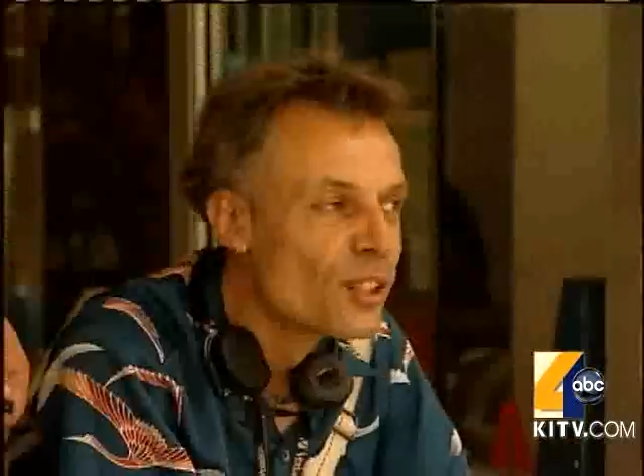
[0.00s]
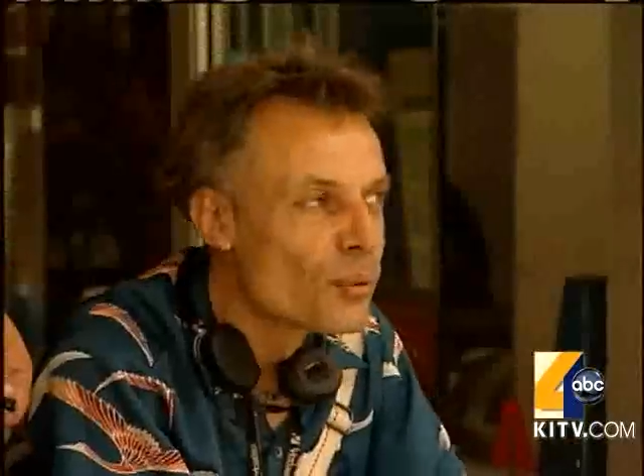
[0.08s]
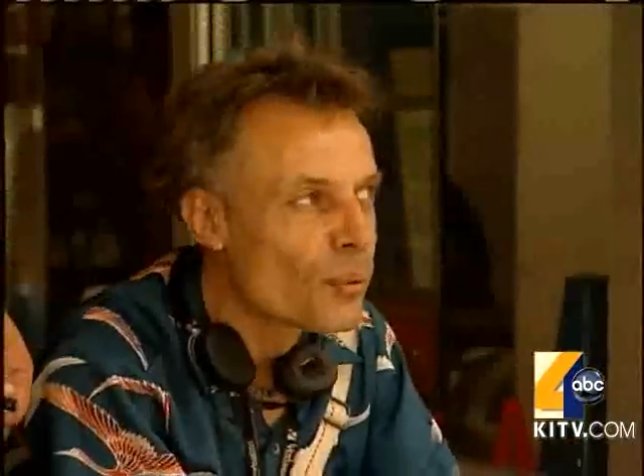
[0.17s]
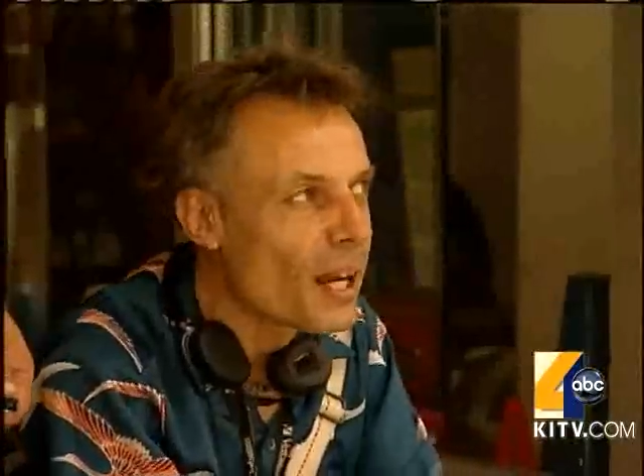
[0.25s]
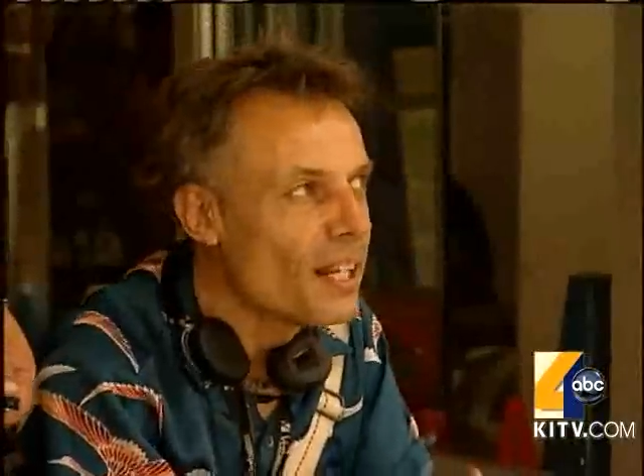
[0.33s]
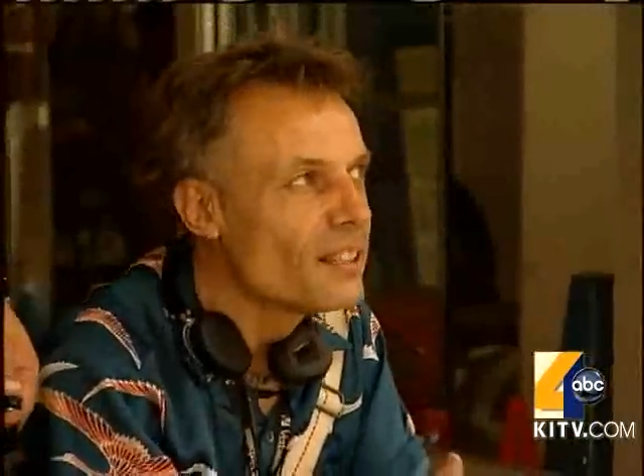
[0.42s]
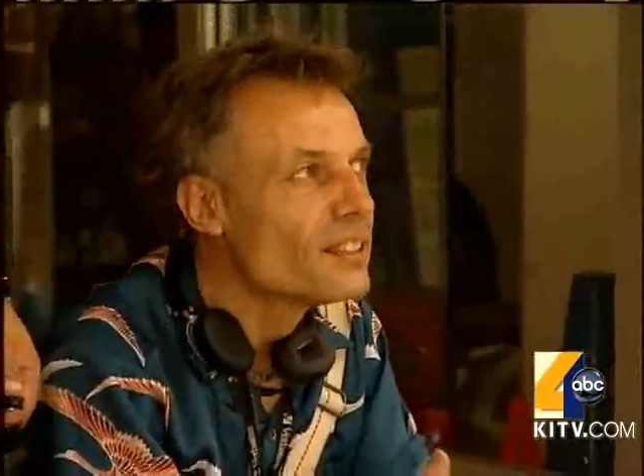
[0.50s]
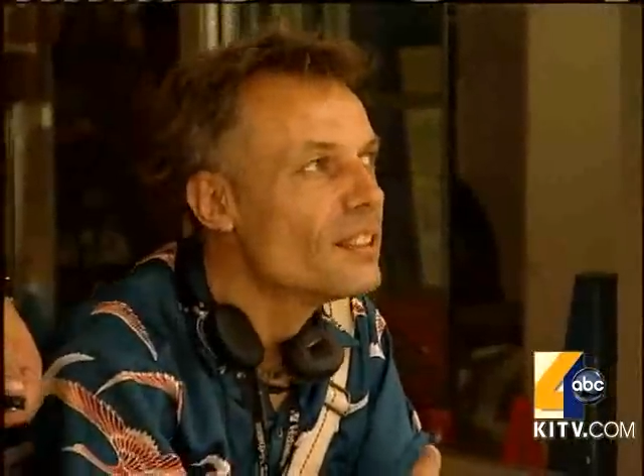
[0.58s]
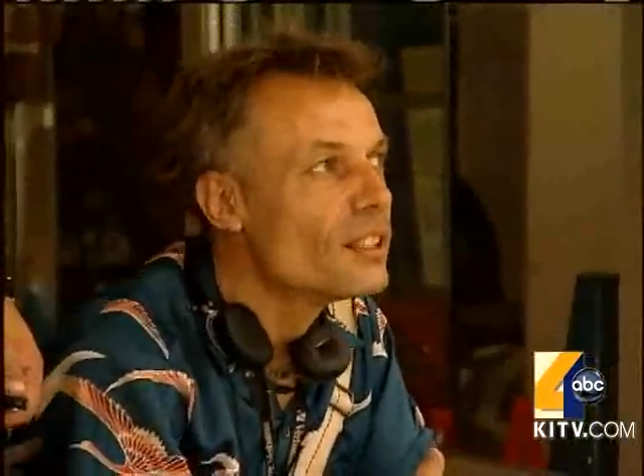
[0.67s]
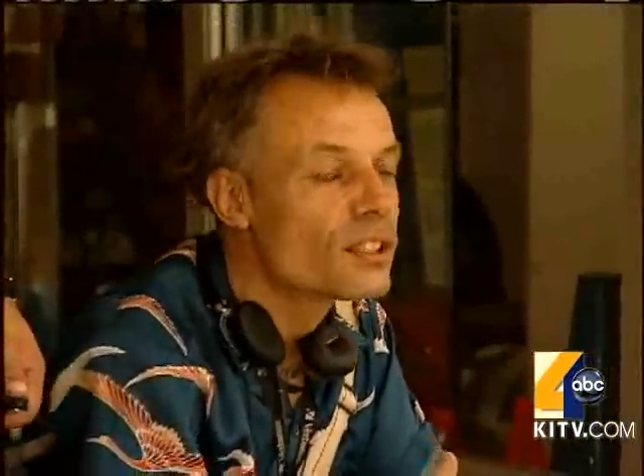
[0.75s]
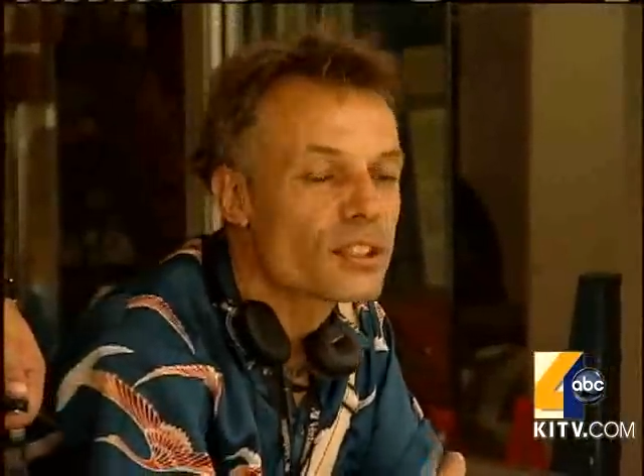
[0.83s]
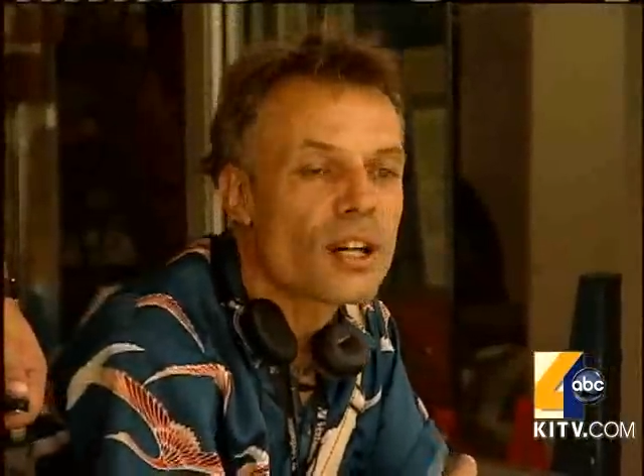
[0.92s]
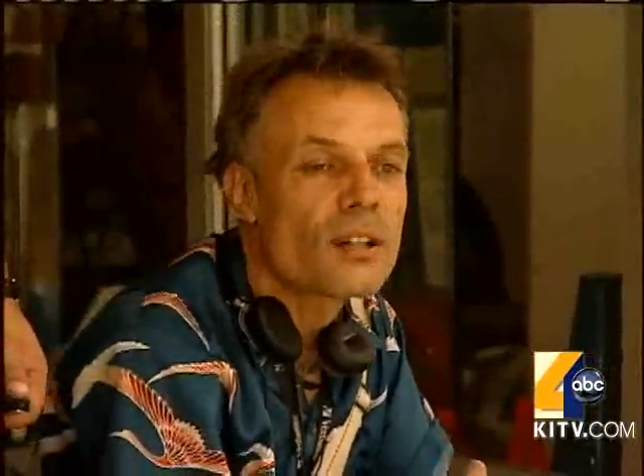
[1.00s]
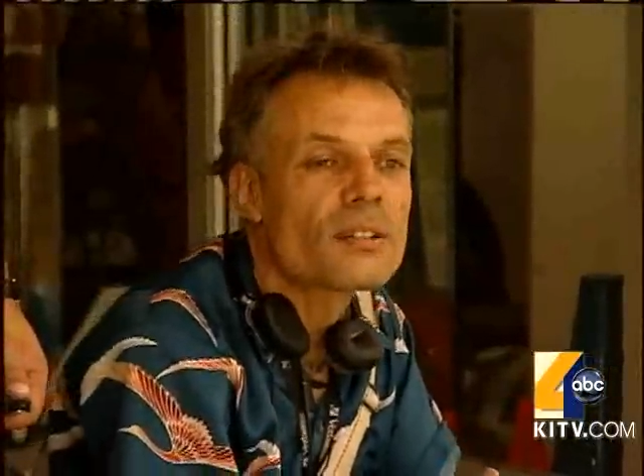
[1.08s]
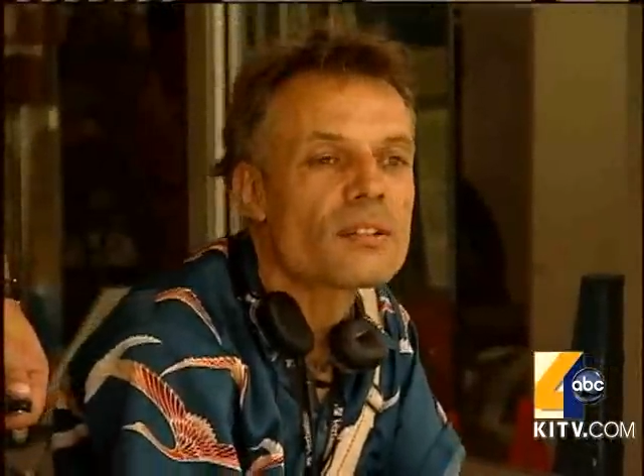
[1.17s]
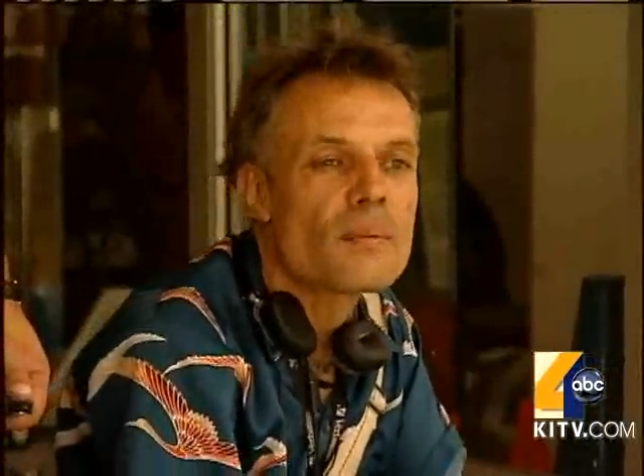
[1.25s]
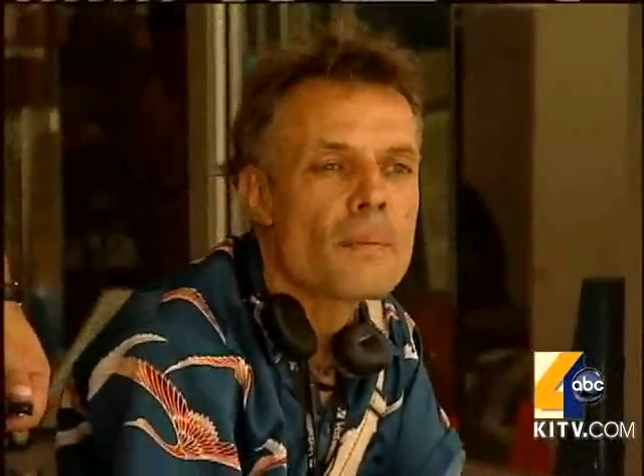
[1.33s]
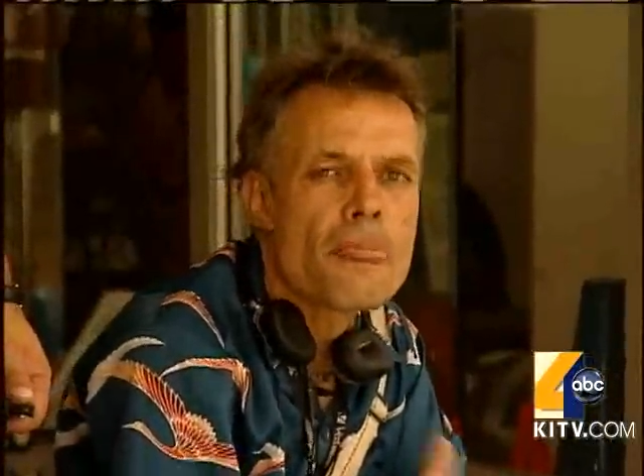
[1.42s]
Yo Scooter owner
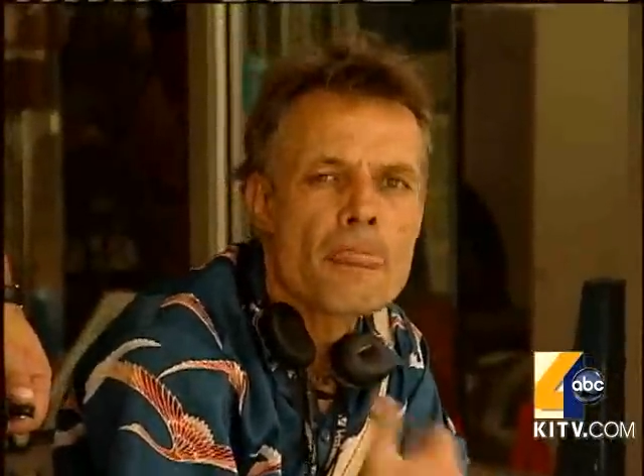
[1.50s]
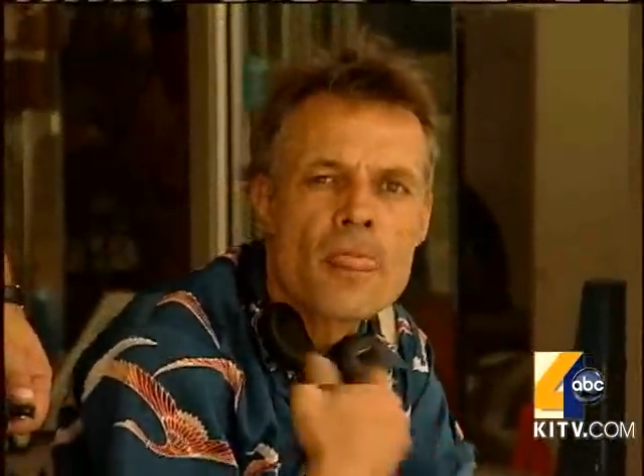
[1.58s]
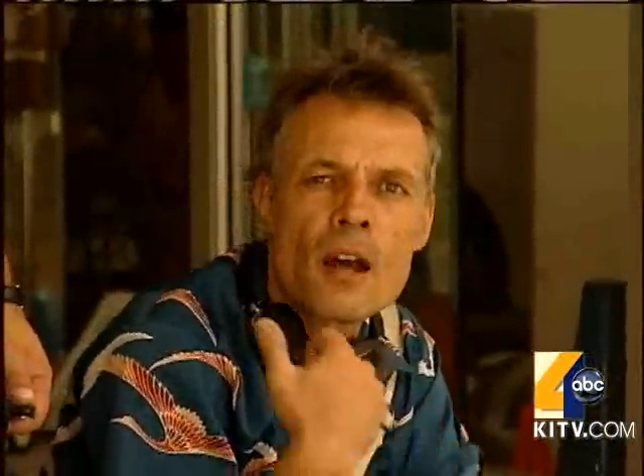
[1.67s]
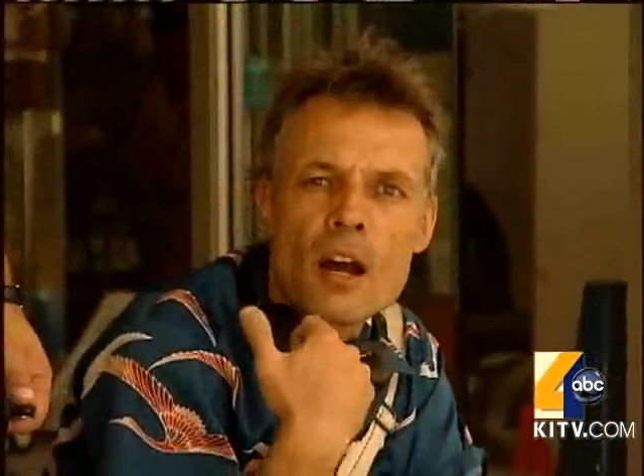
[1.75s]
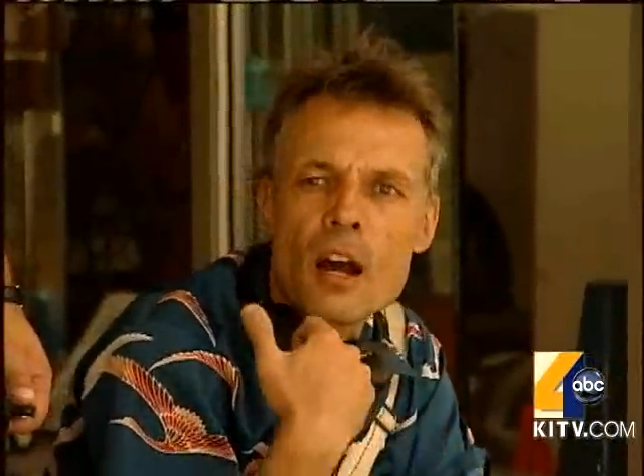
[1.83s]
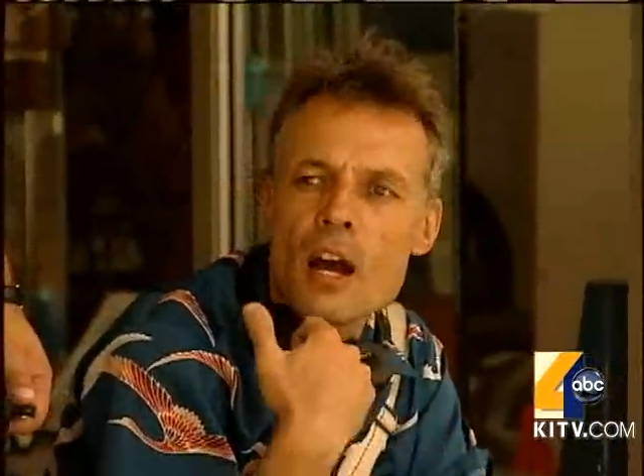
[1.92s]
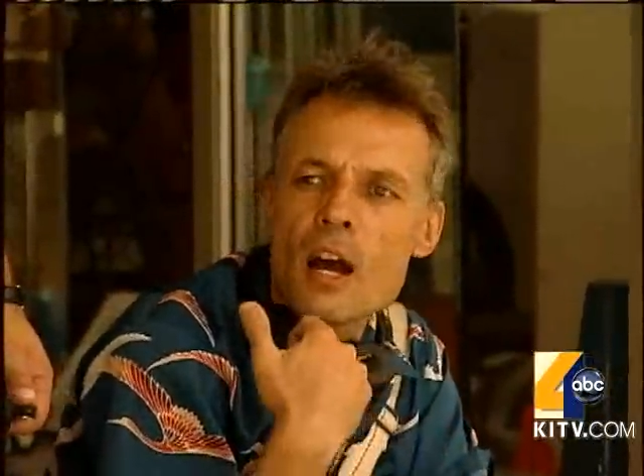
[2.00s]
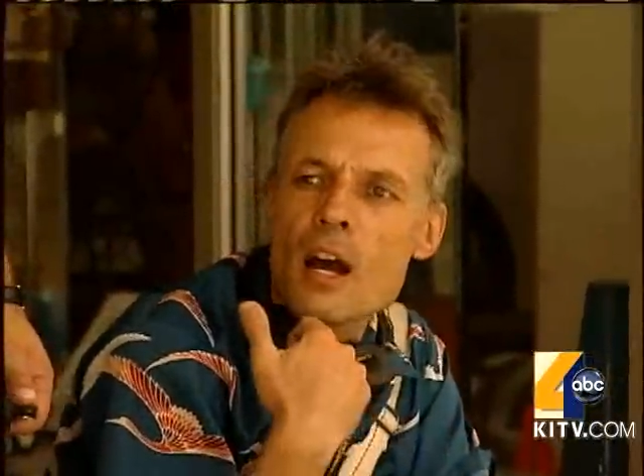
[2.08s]
Tim Brown mentioned the